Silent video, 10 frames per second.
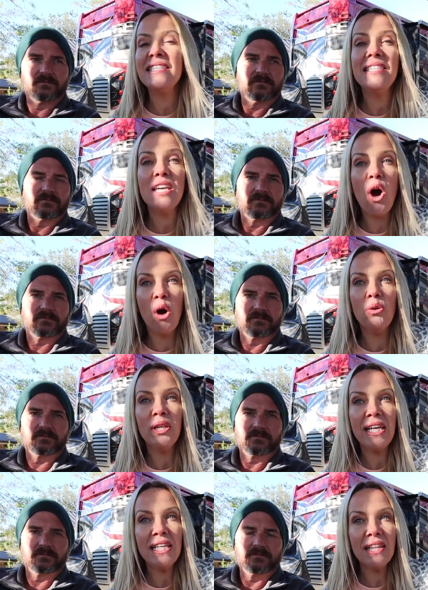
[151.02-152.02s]
Speaker 1: is the
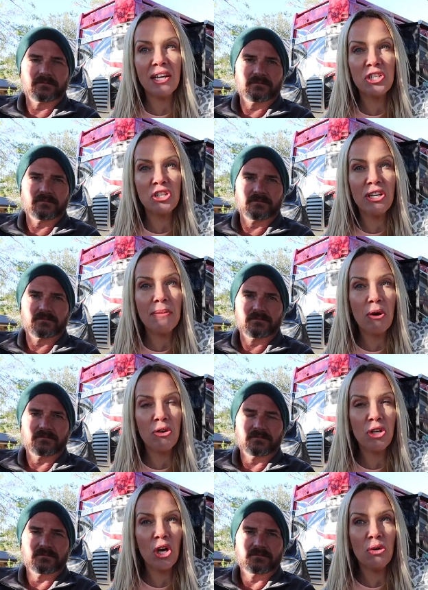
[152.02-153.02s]
only luxury
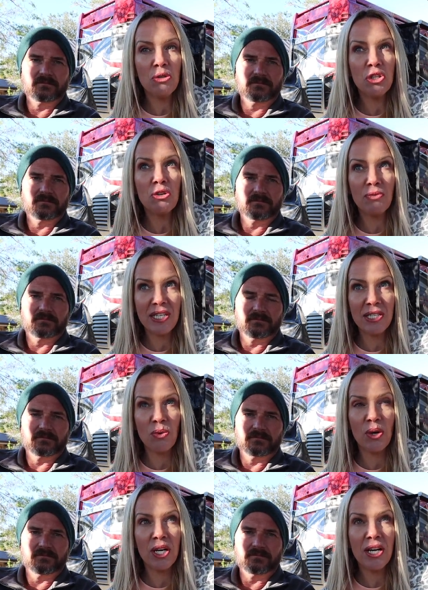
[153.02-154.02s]
motor coach
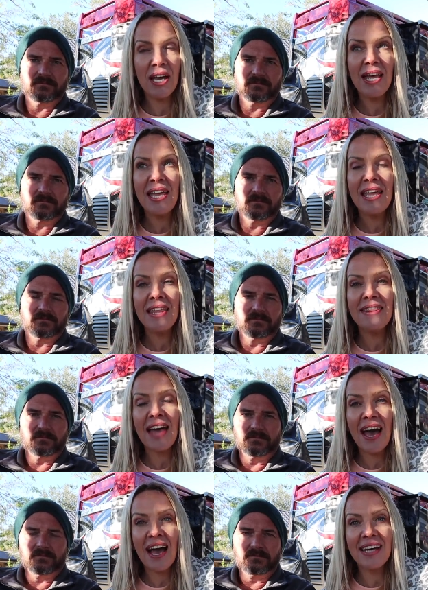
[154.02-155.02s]
resort
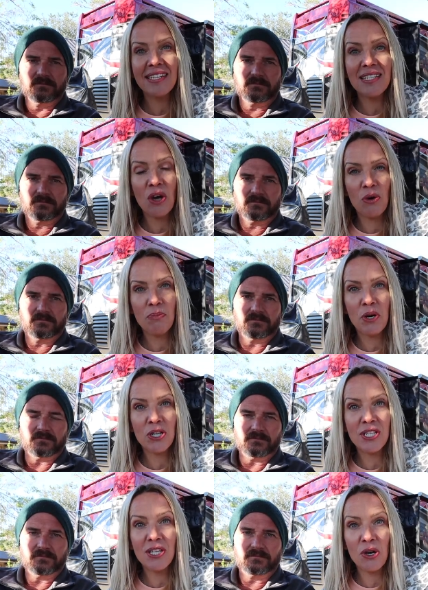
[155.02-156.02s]
that has its own
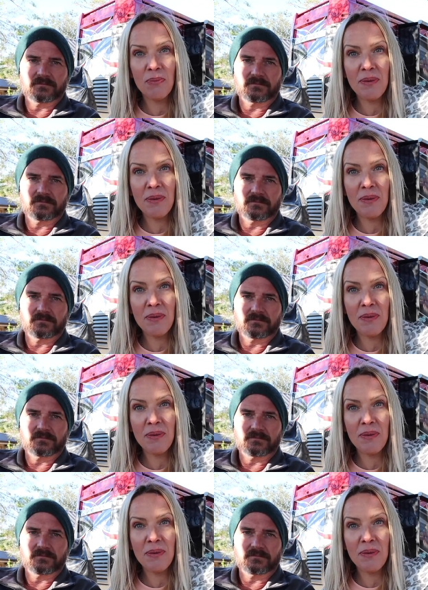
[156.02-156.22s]
personal